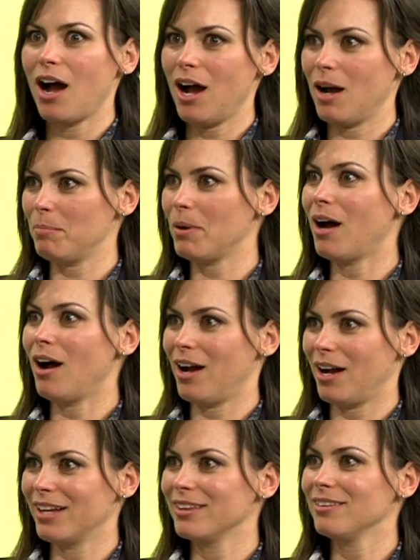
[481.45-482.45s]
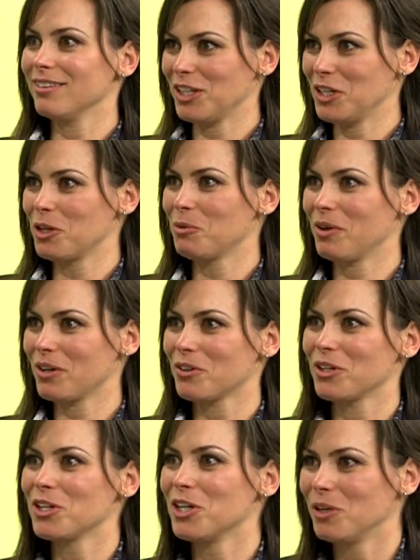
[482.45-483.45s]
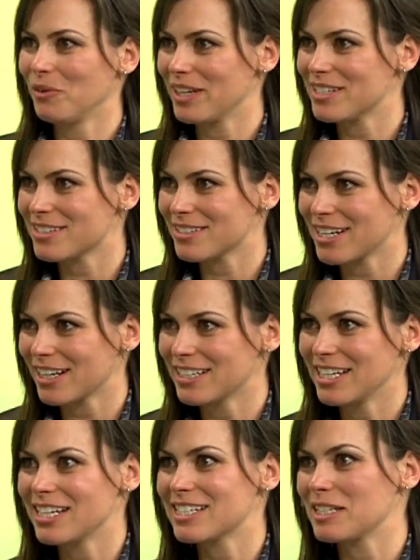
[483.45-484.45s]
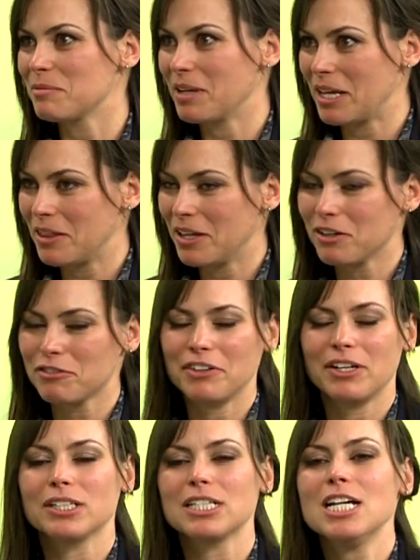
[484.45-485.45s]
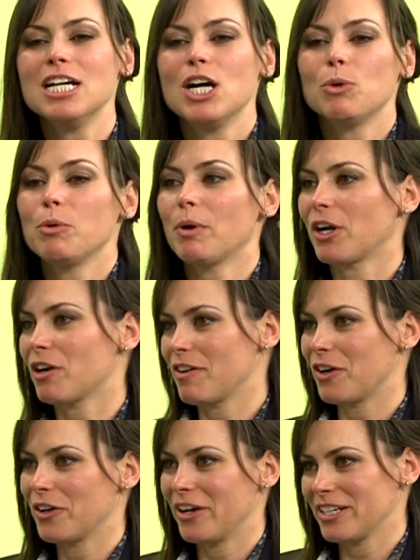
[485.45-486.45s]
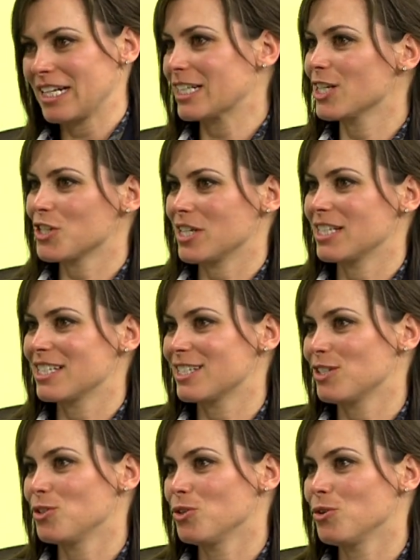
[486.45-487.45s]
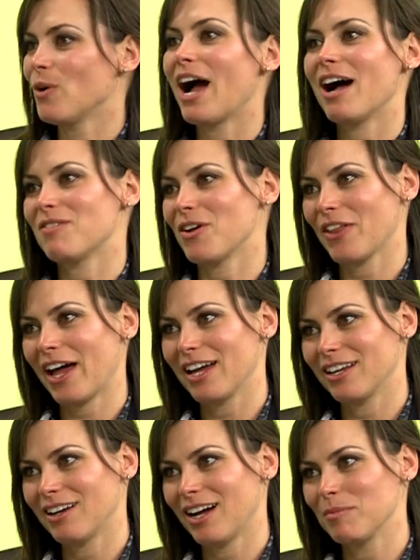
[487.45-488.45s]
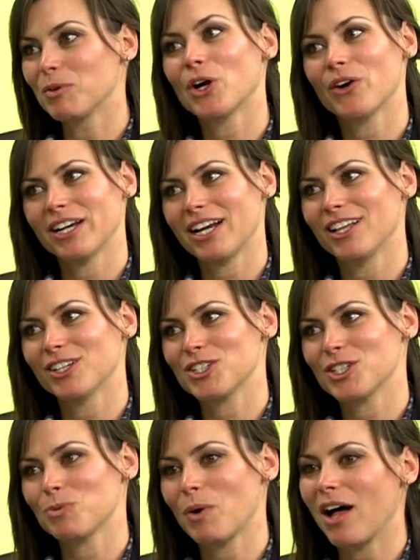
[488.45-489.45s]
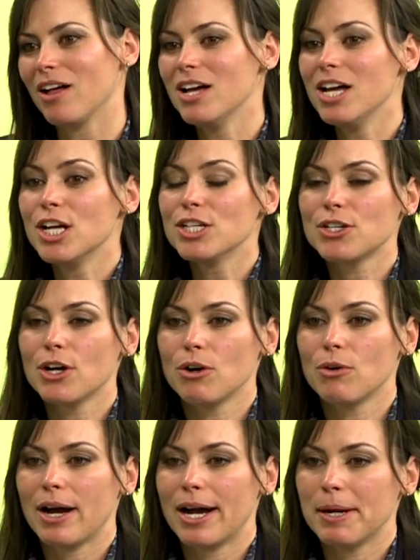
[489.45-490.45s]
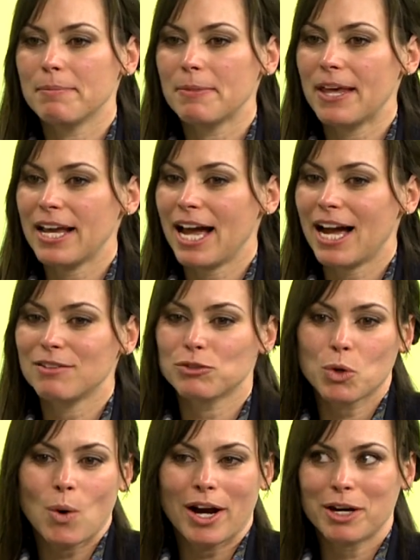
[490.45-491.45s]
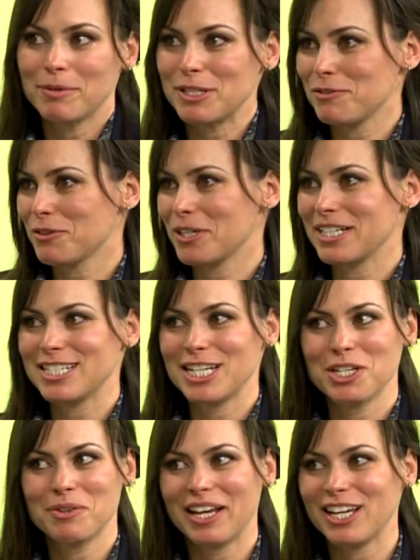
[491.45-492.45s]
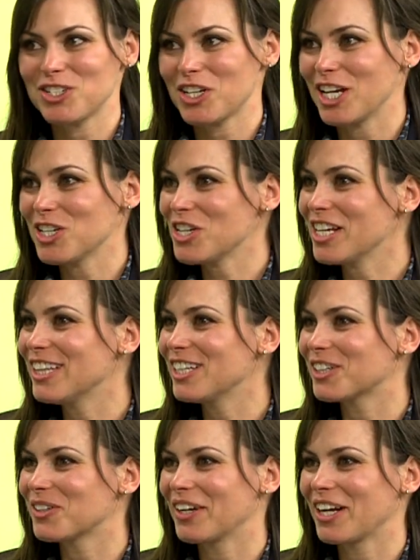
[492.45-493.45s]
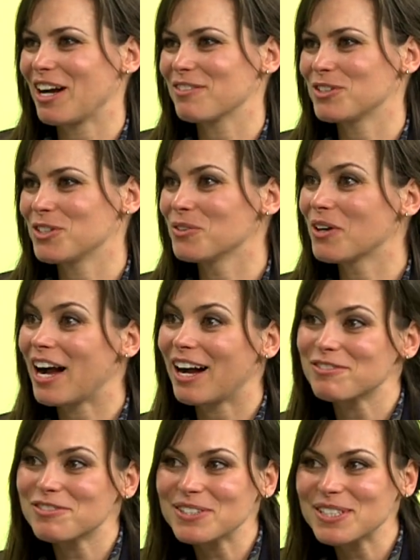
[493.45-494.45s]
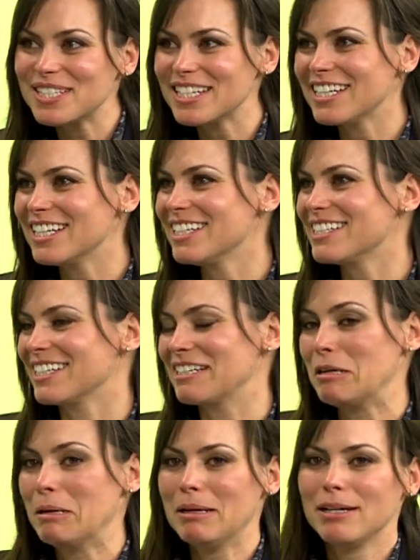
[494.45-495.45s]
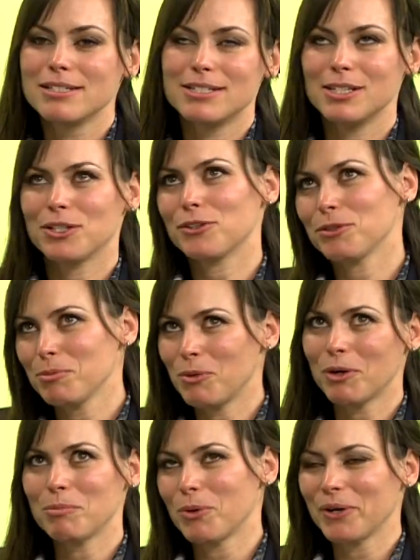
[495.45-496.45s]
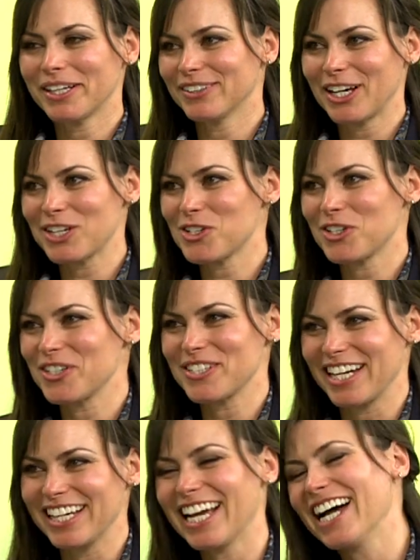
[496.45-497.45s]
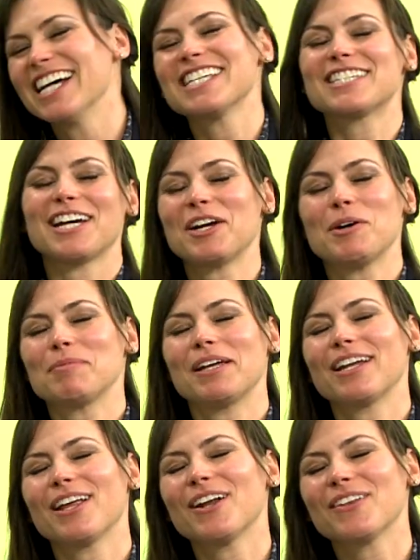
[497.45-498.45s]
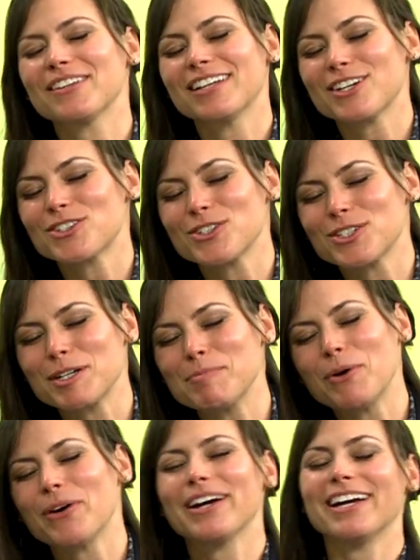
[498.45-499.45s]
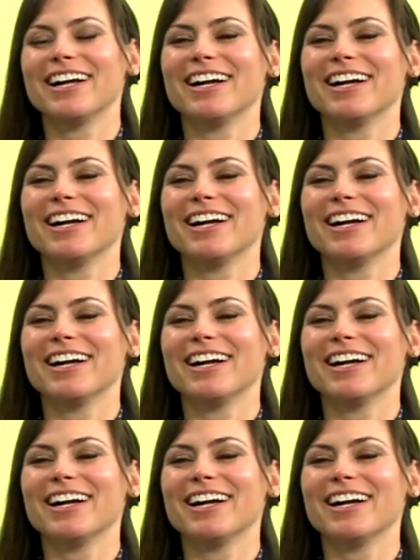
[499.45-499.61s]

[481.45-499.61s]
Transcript: up on, you know, what are the newest techniques in, in their field, we want our veterinary technicians to have all that um, current knowledge as well. So um, they have requirements for continuing education. They're going off to conferences and sitting through more boring lectures, I guess. I hope that not all the lectures are boring.